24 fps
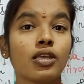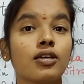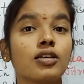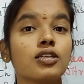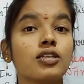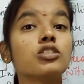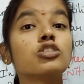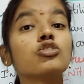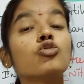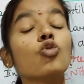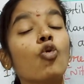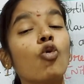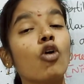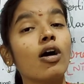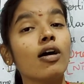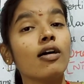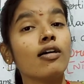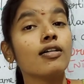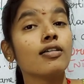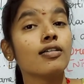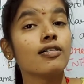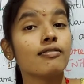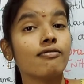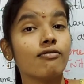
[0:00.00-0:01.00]
So
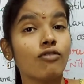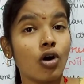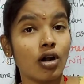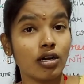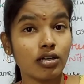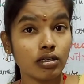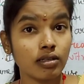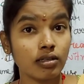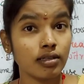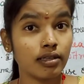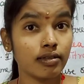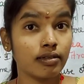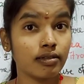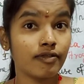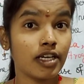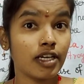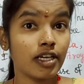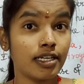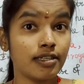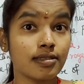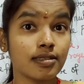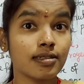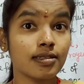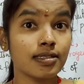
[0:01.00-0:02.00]
what we are
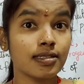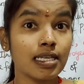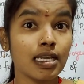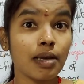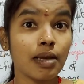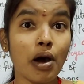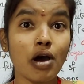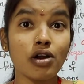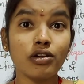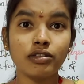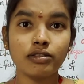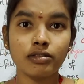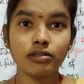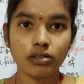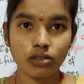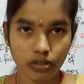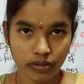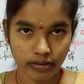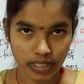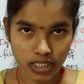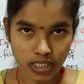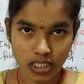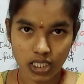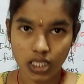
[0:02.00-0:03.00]
discussing about?
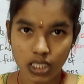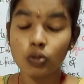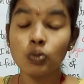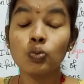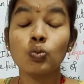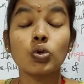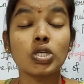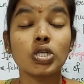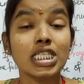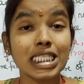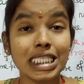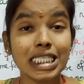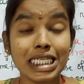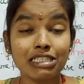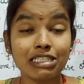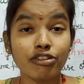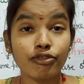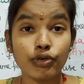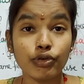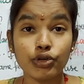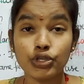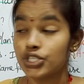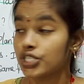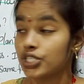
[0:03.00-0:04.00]
Question. What is that
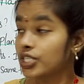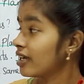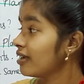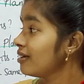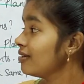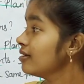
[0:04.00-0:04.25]
question?